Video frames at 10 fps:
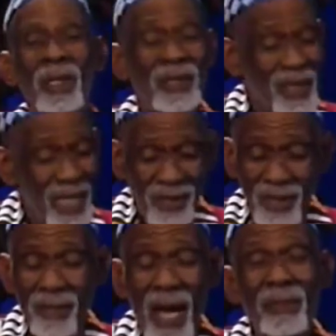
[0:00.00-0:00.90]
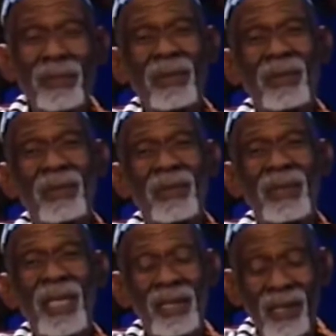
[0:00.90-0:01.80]
It says in the Bible
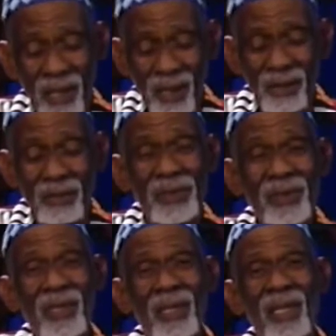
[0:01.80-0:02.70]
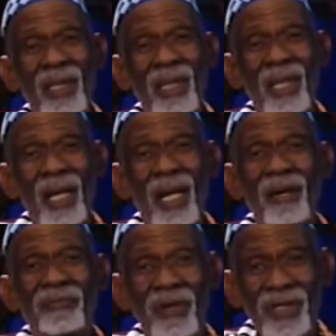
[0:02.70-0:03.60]
that the herbs
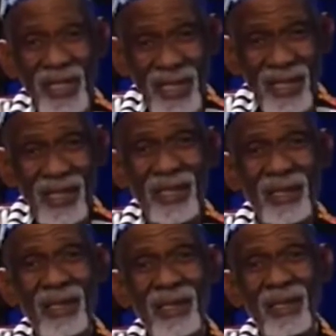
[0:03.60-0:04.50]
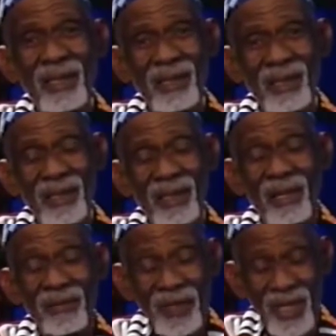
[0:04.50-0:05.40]
are for the healing
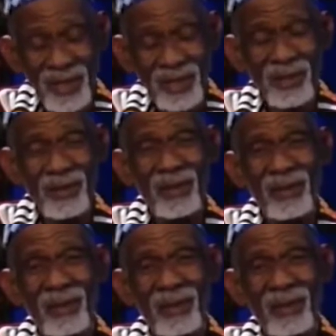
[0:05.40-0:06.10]
of the nations.